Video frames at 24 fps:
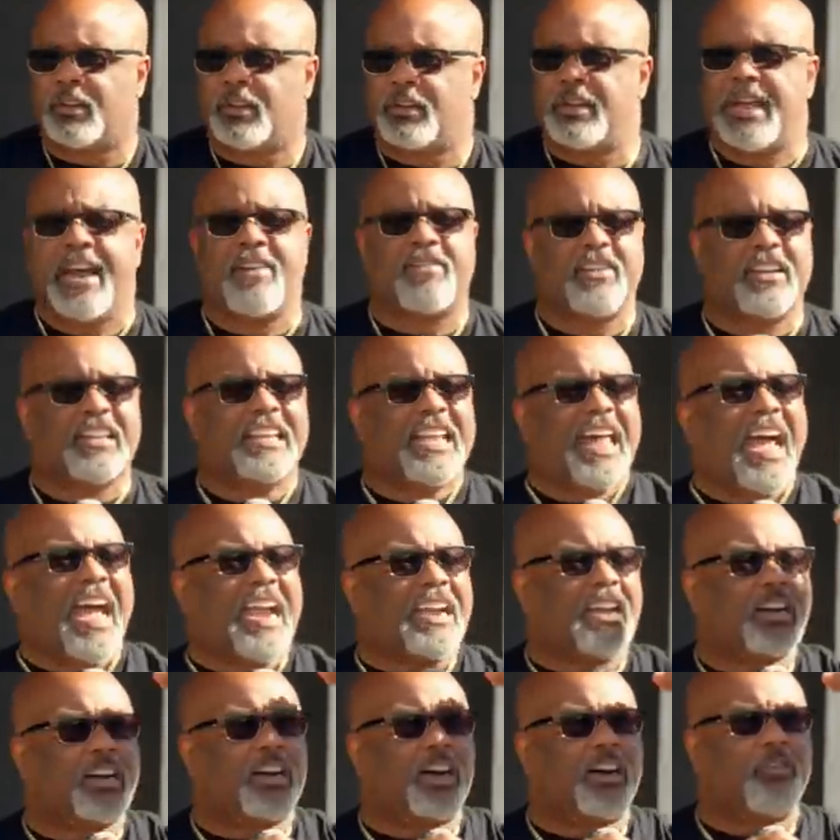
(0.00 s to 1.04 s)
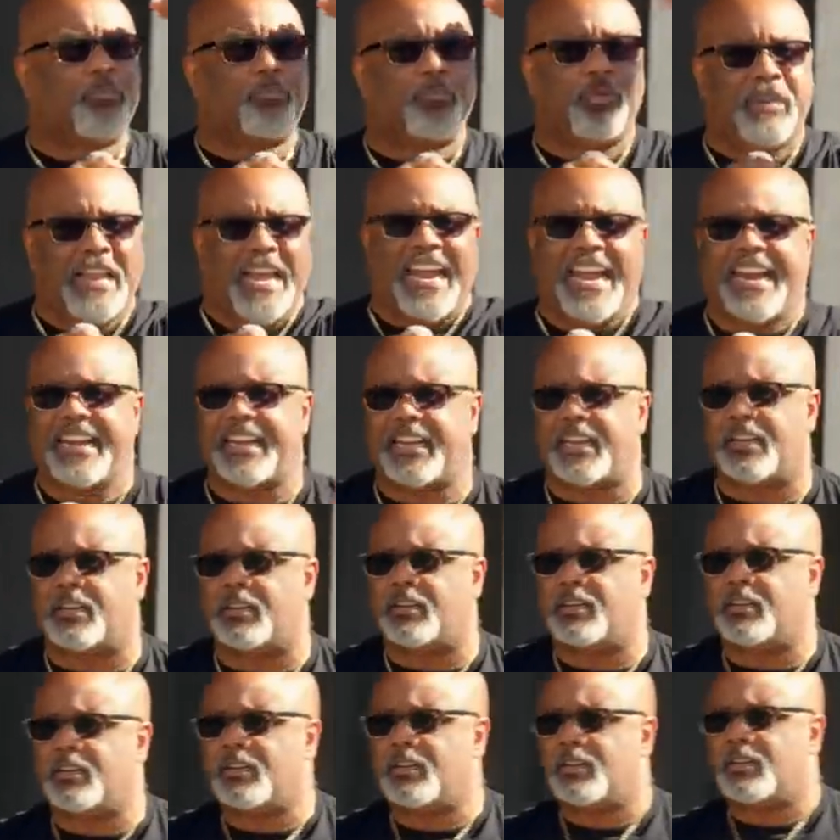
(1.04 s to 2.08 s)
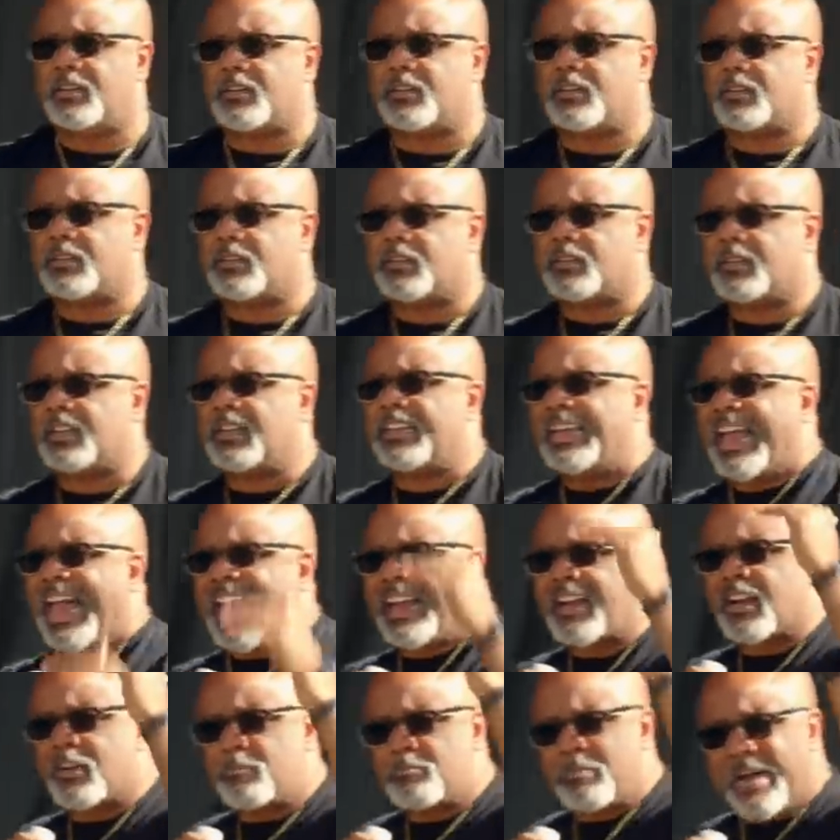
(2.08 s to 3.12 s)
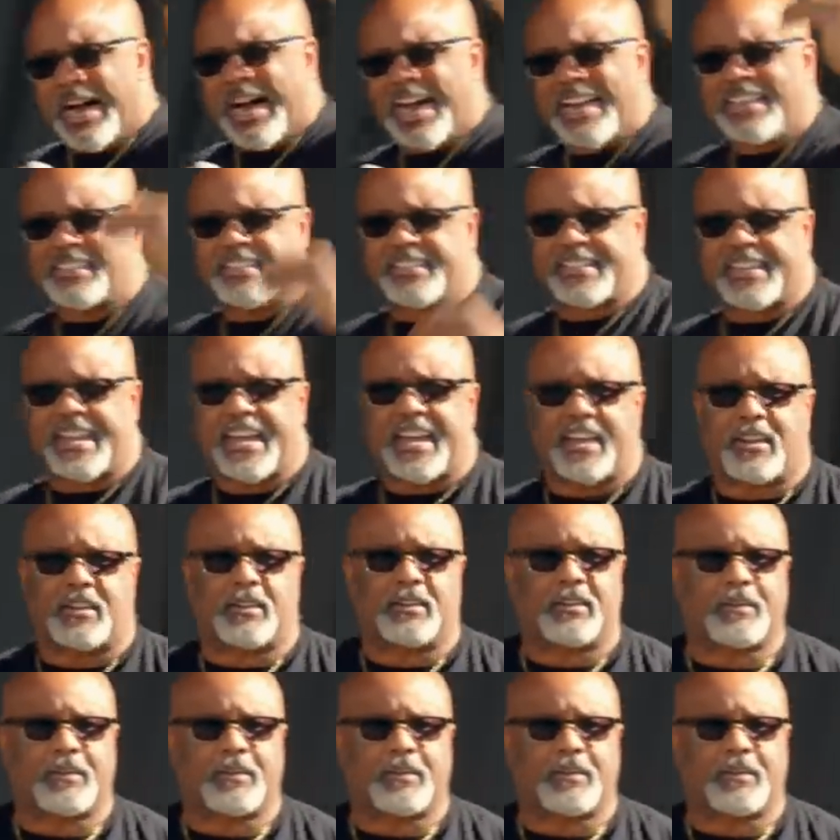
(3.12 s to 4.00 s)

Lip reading: You have a lack of planning, a lack of mindset,